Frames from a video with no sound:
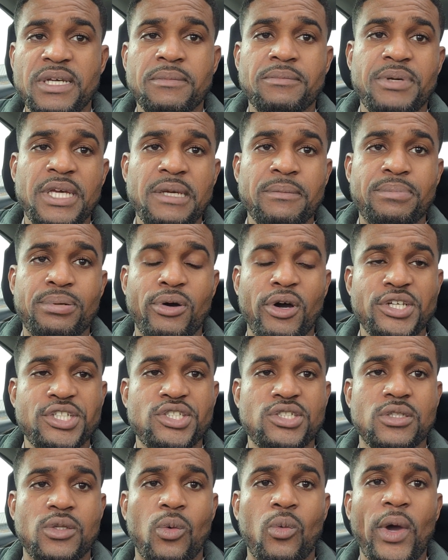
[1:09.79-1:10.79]
being
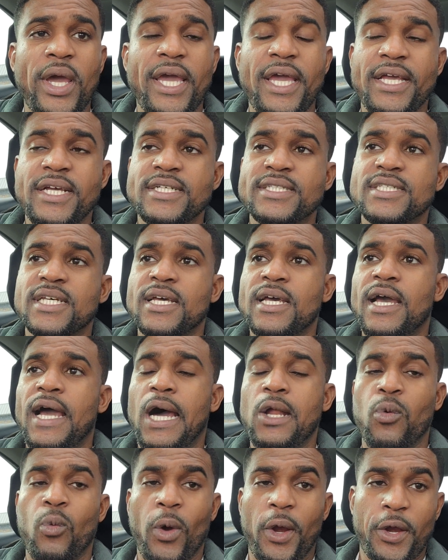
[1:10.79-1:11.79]
pushed to the wings
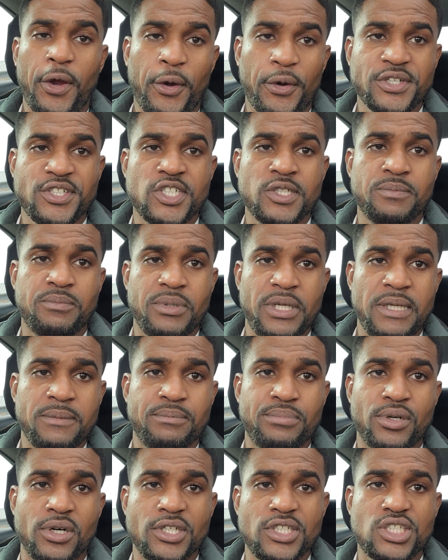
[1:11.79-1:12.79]
and Weghorst is being
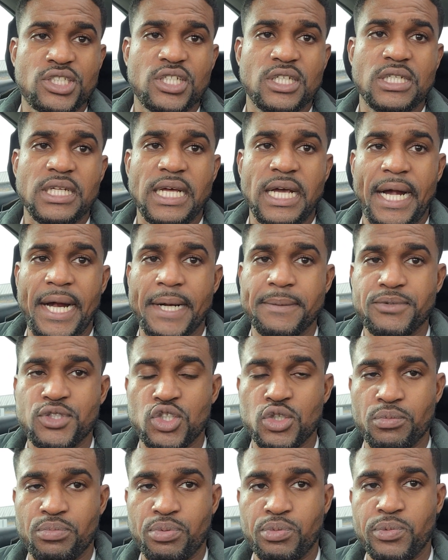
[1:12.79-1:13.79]
pushed
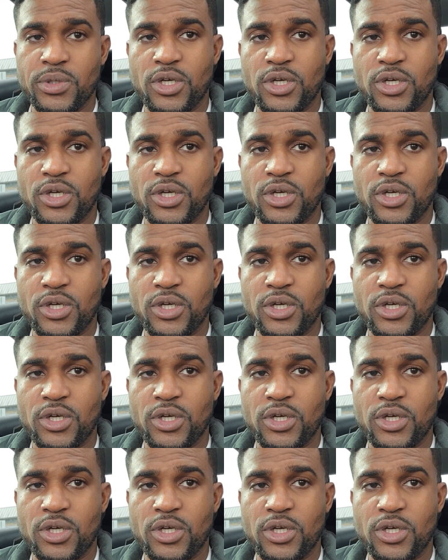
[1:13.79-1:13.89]
to